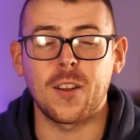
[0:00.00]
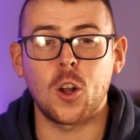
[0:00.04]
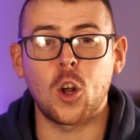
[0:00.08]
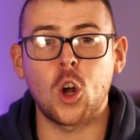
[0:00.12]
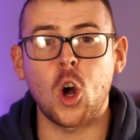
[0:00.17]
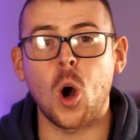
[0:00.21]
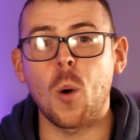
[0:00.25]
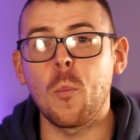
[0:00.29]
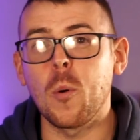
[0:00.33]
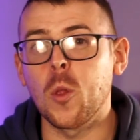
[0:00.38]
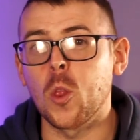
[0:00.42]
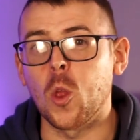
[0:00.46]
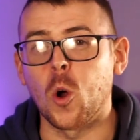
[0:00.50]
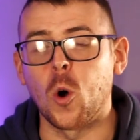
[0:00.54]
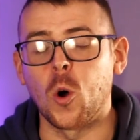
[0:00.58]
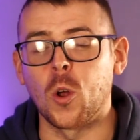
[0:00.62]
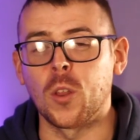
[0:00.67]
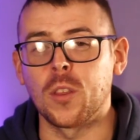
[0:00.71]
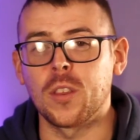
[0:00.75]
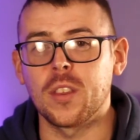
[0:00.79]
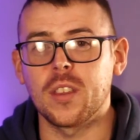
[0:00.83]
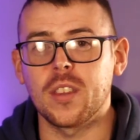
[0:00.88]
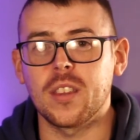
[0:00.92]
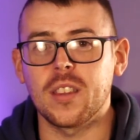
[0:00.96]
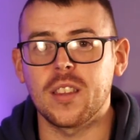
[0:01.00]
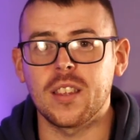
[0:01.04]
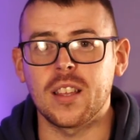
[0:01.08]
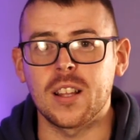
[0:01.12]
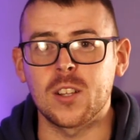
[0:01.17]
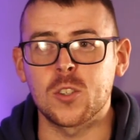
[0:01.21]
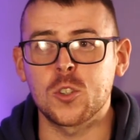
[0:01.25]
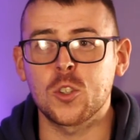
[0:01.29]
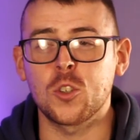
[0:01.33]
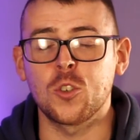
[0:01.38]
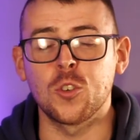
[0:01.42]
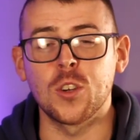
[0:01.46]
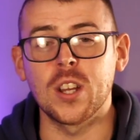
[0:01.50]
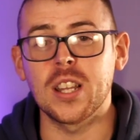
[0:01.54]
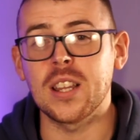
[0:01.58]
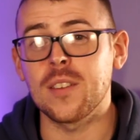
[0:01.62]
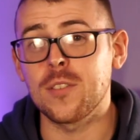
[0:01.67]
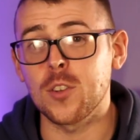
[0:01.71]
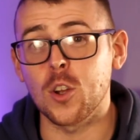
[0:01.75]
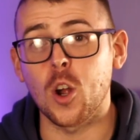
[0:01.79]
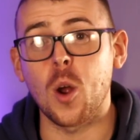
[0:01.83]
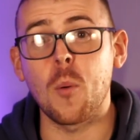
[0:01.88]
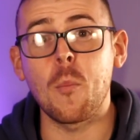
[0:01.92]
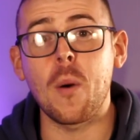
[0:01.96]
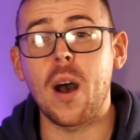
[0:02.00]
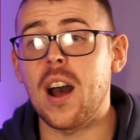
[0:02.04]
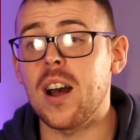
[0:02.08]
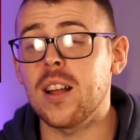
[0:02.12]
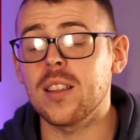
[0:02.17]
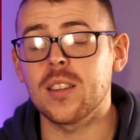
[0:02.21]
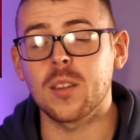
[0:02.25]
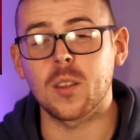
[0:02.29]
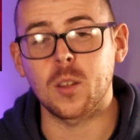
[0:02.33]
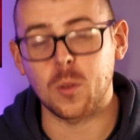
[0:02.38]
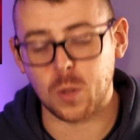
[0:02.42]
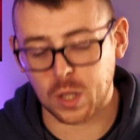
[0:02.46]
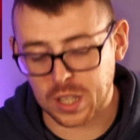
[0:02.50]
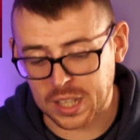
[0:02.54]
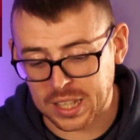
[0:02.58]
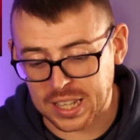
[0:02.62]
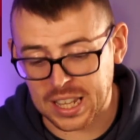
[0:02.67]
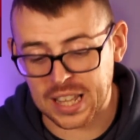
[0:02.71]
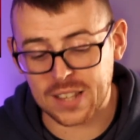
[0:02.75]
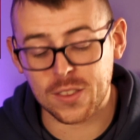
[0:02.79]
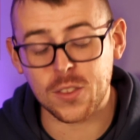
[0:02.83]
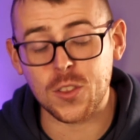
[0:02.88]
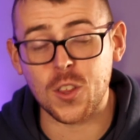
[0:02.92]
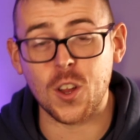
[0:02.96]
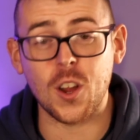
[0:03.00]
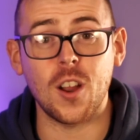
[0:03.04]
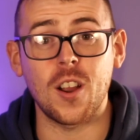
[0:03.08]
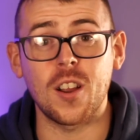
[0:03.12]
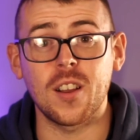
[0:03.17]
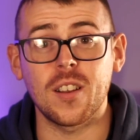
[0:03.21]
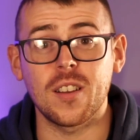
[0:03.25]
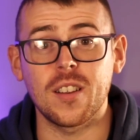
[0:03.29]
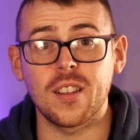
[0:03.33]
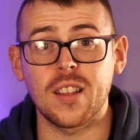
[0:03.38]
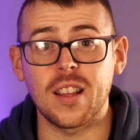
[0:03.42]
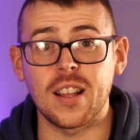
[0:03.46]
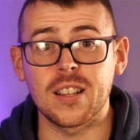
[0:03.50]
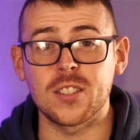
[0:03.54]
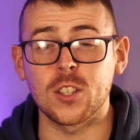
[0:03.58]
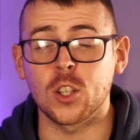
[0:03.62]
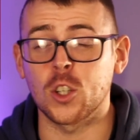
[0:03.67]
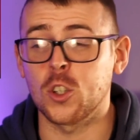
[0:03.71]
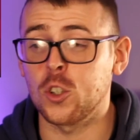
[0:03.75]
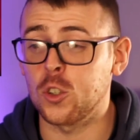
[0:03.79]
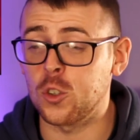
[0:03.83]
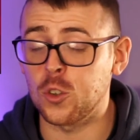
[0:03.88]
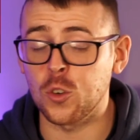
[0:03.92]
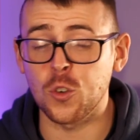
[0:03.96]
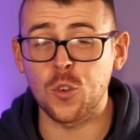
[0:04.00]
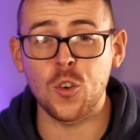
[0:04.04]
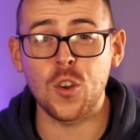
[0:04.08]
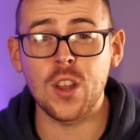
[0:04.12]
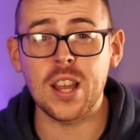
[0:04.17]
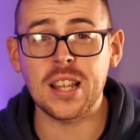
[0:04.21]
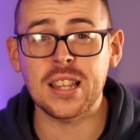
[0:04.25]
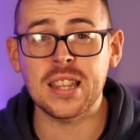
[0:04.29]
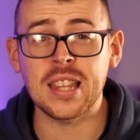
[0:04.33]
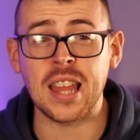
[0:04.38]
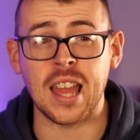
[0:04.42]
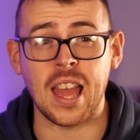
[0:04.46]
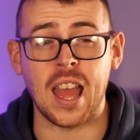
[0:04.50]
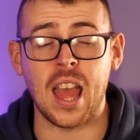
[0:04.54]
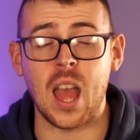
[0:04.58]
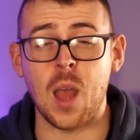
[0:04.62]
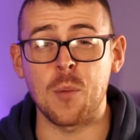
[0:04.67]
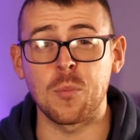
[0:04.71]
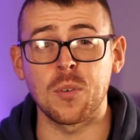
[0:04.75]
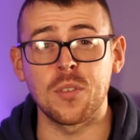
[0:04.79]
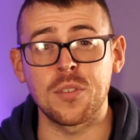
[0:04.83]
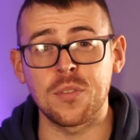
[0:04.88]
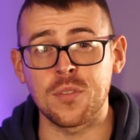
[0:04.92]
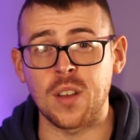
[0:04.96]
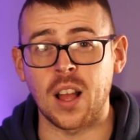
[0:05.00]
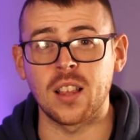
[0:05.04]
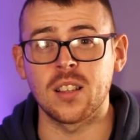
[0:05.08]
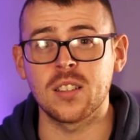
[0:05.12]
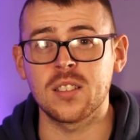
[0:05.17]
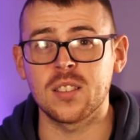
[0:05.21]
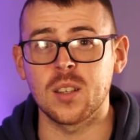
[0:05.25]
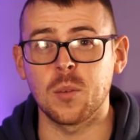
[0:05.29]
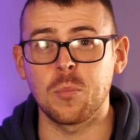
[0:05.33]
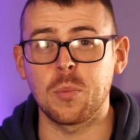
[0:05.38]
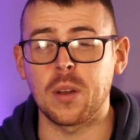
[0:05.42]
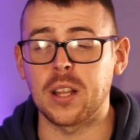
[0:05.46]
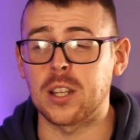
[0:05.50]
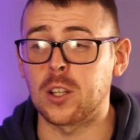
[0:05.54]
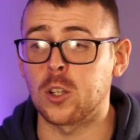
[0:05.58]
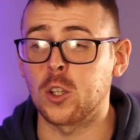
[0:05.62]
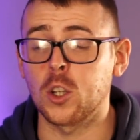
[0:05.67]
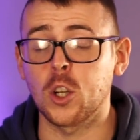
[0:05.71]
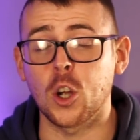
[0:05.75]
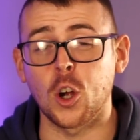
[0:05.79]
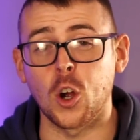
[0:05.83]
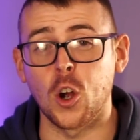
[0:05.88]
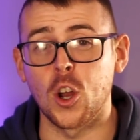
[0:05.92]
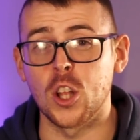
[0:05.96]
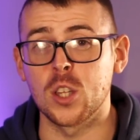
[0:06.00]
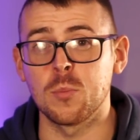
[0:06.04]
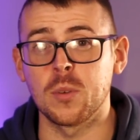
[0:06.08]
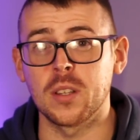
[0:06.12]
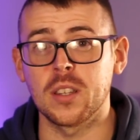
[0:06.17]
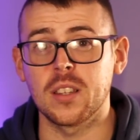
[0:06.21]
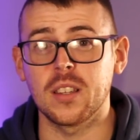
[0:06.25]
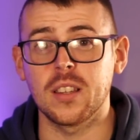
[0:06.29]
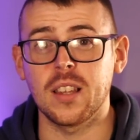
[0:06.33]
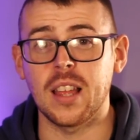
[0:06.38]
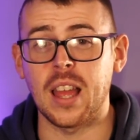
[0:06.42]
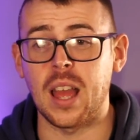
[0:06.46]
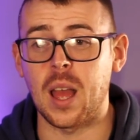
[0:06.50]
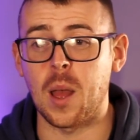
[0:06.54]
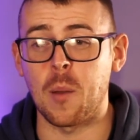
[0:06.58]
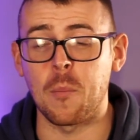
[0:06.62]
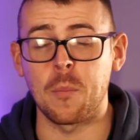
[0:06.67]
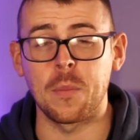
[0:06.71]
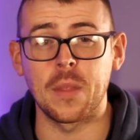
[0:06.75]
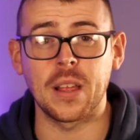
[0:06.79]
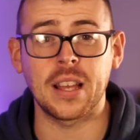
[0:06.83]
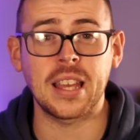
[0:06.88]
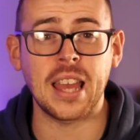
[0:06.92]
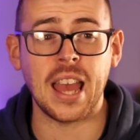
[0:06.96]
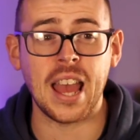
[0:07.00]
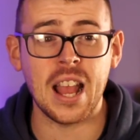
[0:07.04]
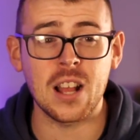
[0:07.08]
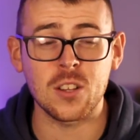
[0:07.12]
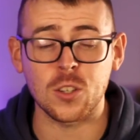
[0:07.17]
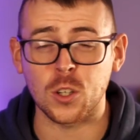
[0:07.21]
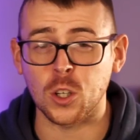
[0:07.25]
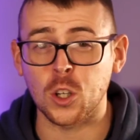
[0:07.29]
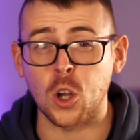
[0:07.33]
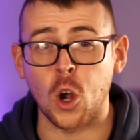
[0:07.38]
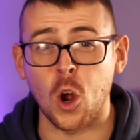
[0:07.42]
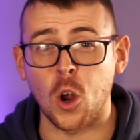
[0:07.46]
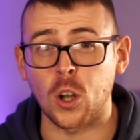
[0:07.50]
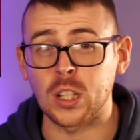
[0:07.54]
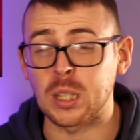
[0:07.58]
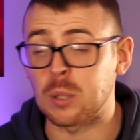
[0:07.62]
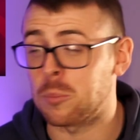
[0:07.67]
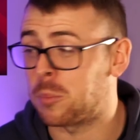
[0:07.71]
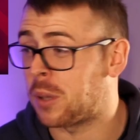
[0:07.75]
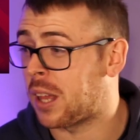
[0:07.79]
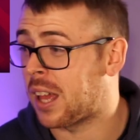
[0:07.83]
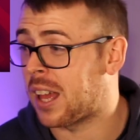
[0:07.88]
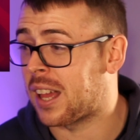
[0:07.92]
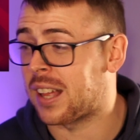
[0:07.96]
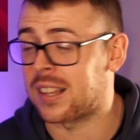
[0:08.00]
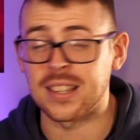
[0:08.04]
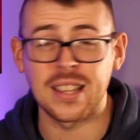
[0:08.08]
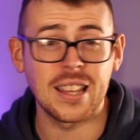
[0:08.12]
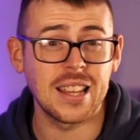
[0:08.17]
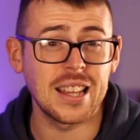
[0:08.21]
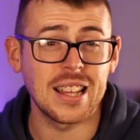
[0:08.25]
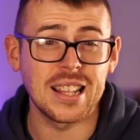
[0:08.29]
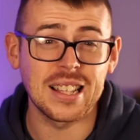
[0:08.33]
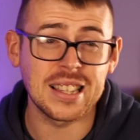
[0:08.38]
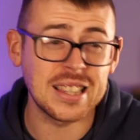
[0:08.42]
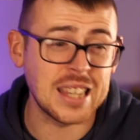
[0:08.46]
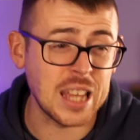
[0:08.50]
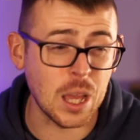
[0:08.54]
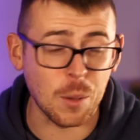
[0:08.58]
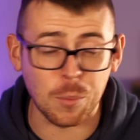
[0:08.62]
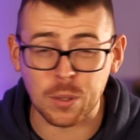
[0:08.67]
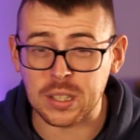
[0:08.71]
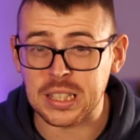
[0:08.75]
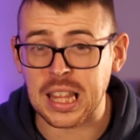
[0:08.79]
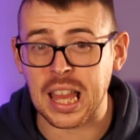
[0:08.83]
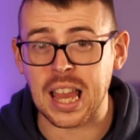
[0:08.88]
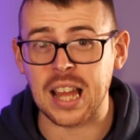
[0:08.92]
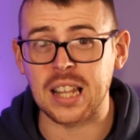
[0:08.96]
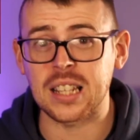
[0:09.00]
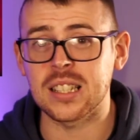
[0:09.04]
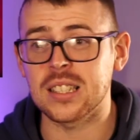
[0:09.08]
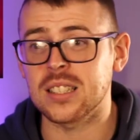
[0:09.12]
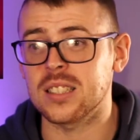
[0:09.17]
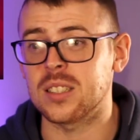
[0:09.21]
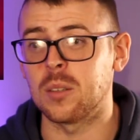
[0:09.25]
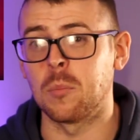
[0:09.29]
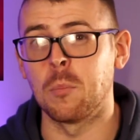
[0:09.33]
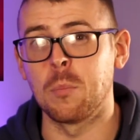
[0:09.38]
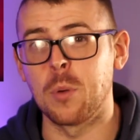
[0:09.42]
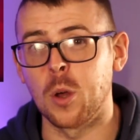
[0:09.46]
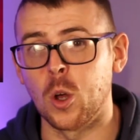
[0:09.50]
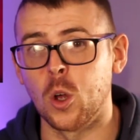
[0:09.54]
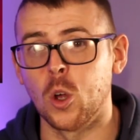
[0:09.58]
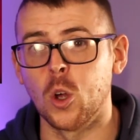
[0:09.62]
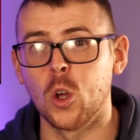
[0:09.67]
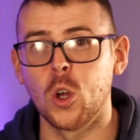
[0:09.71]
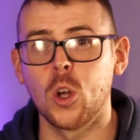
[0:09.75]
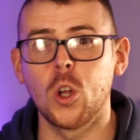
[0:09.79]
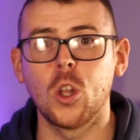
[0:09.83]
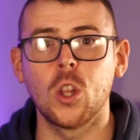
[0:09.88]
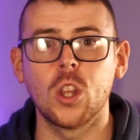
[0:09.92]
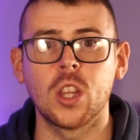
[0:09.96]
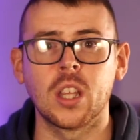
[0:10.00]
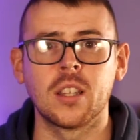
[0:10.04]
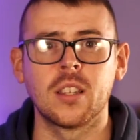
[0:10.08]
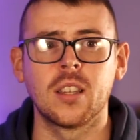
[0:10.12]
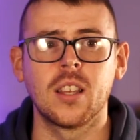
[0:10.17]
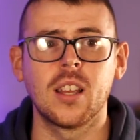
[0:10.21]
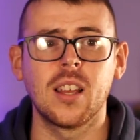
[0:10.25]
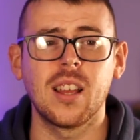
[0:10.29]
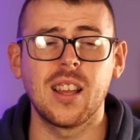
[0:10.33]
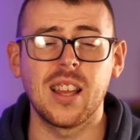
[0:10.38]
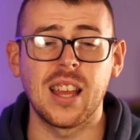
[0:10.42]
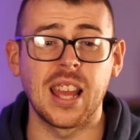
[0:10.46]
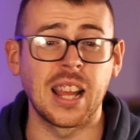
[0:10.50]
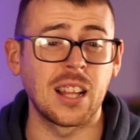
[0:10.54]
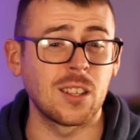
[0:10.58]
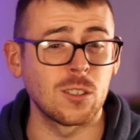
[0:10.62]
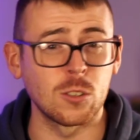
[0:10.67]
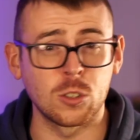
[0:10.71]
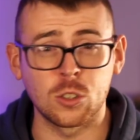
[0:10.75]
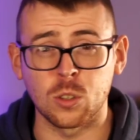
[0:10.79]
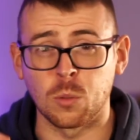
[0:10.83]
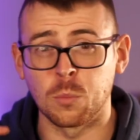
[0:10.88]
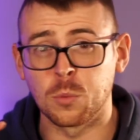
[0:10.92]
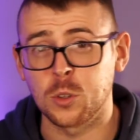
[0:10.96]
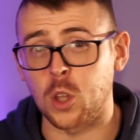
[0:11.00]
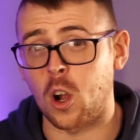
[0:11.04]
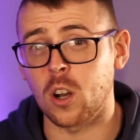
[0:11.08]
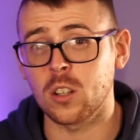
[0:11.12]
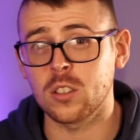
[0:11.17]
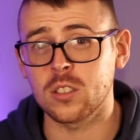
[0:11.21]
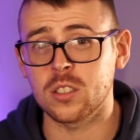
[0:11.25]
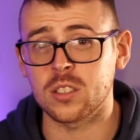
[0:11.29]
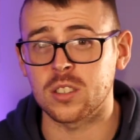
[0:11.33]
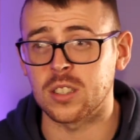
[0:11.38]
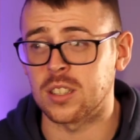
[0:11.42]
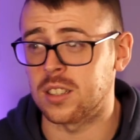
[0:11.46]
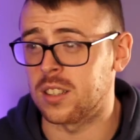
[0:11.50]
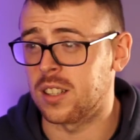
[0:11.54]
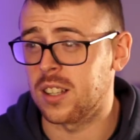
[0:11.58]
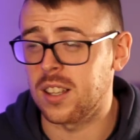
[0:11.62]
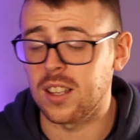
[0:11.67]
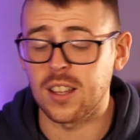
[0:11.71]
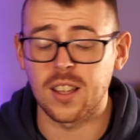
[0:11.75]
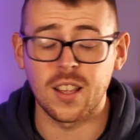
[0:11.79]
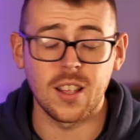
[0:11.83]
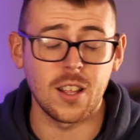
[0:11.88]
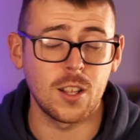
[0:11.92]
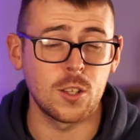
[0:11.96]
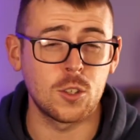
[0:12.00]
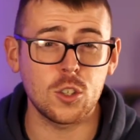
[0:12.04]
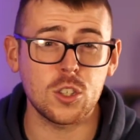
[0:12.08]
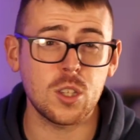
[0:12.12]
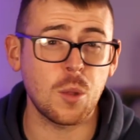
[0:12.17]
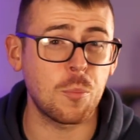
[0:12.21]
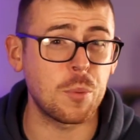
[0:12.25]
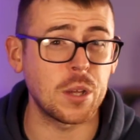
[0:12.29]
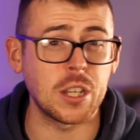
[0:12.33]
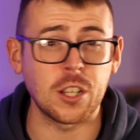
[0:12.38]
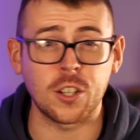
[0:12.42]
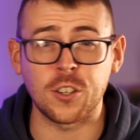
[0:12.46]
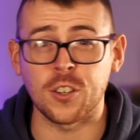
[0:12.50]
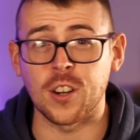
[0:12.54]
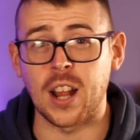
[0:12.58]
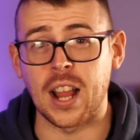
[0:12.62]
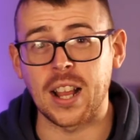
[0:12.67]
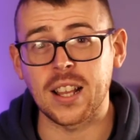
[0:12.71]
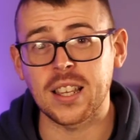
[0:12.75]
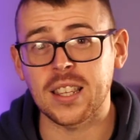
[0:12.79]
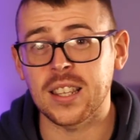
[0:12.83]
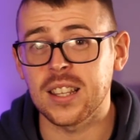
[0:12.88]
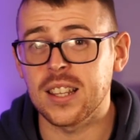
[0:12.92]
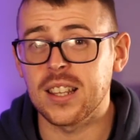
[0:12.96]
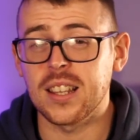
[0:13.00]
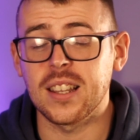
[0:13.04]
Come along, it's great. If you're a man, get there, it's a great time of fellowship and encouragement. The guys are currently playing table tennis and pool, and I think there's some darts and just a bit of crack.